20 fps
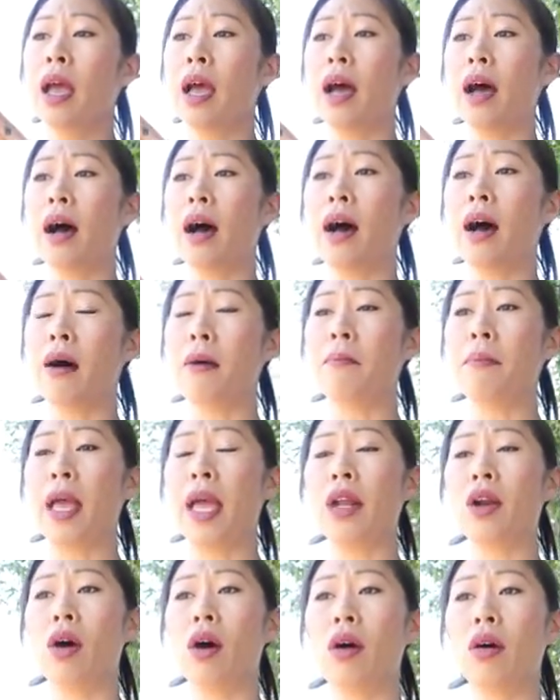
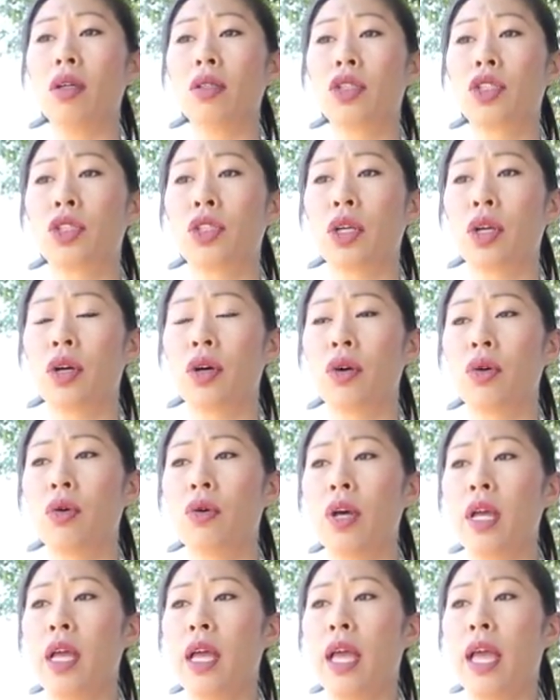And
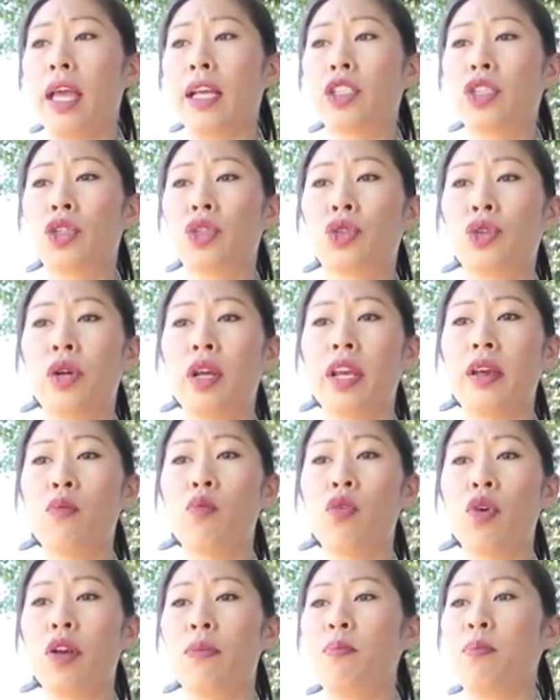also
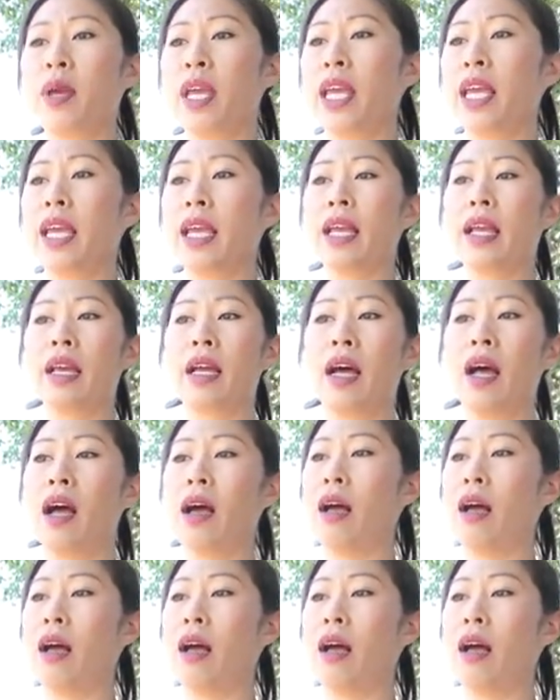extreme would be,